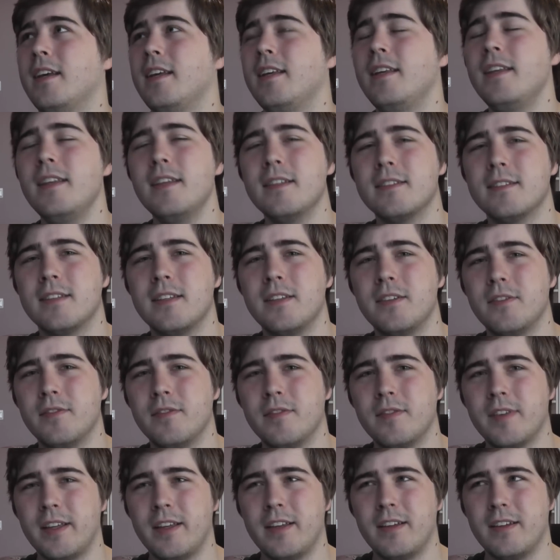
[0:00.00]
he is
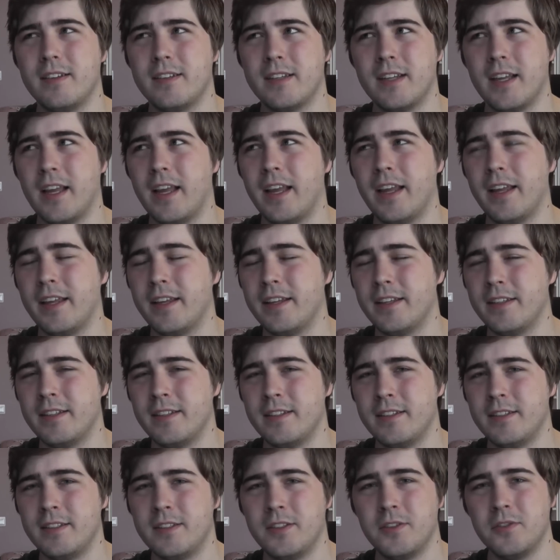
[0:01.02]
living
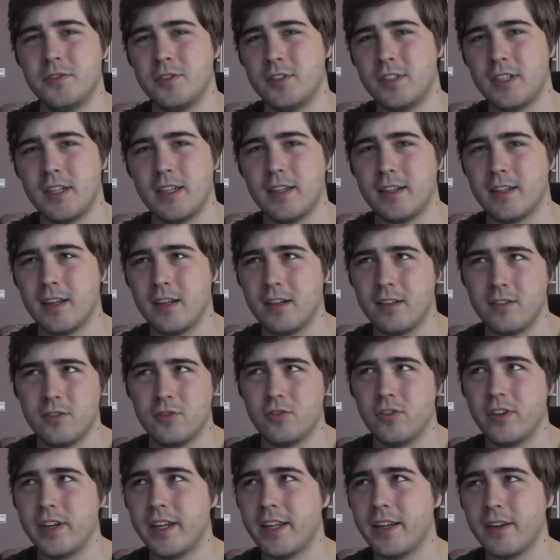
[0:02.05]
in Yunji
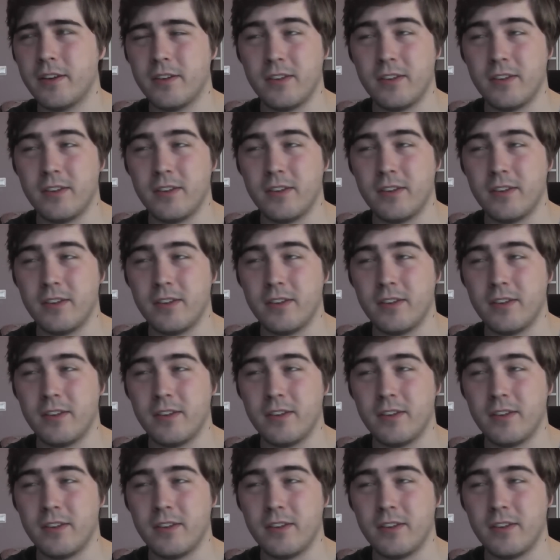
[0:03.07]
country,